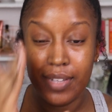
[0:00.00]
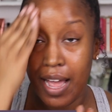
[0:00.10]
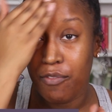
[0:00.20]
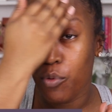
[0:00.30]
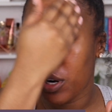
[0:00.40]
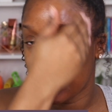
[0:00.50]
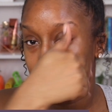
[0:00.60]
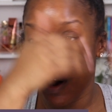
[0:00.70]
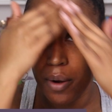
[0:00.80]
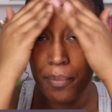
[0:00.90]
I have work
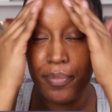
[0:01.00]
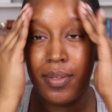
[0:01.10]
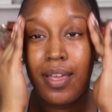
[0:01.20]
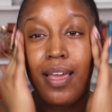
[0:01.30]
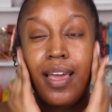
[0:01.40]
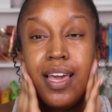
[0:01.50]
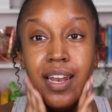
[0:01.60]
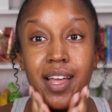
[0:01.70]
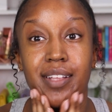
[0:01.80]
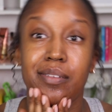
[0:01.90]
tomorrow
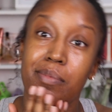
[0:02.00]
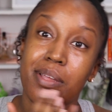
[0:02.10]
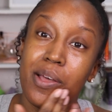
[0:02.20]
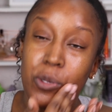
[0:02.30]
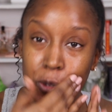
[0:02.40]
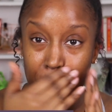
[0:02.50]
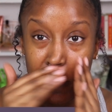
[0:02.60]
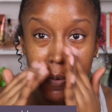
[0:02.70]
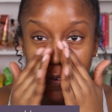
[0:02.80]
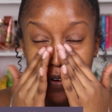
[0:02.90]
and I had something else to do
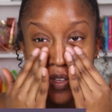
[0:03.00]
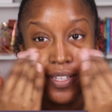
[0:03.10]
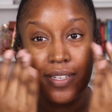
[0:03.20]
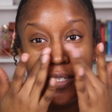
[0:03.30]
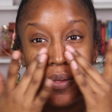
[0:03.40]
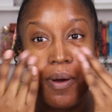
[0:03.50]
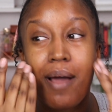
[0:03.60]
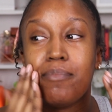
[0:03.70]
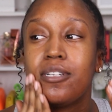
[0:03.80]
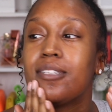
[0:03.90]
before this, so
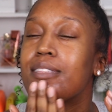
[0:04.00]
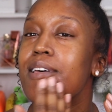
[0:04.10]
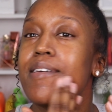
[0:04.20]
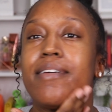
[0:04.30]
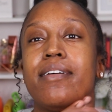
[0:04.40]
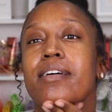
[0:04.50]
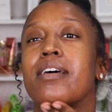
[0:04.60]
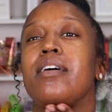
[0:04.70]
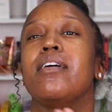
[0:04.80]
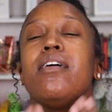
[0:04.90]
I'm just like,
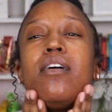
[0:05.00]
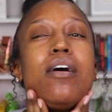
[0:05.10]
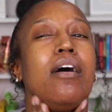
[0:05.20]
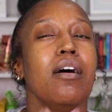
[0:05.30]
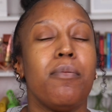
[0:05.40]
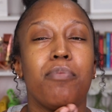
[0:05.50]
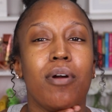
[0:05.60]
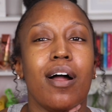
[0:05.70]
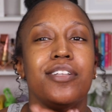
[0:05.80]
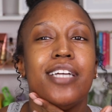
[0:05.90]
I'll
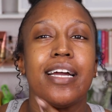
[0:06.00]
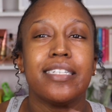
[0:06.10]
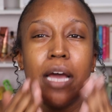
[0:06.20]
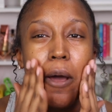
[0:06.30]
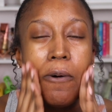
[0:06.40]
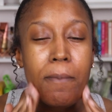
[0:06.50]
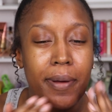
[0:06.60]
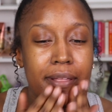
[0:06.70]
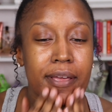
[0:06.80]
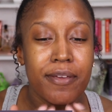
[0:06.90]
project out,
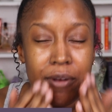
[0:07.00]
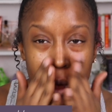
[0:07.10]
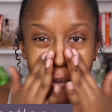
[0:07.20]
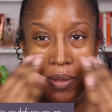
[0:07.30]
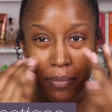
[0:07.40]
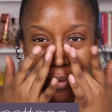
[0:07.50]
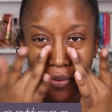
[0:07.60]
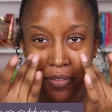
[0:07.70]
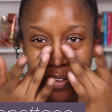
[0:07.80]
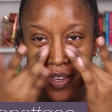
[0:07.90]
but like, you know, we
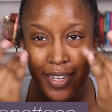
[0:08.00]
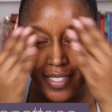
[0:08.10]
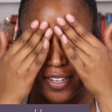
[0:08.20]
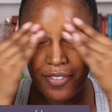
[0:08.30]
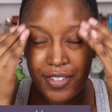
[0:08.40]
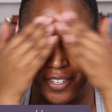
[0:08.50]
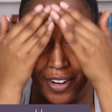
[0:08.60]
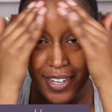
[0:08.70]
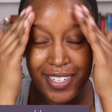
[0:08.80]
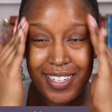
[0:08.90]
move, it's all for the
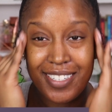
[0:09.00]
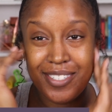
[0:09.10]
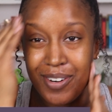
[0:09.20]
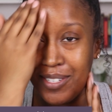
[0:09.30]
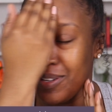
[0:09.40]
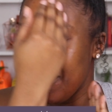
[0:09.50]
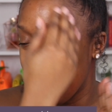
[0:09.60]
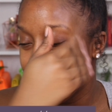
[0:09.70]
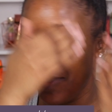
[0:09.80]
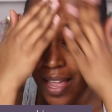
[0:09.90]
greater good in
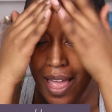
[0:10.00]
2021.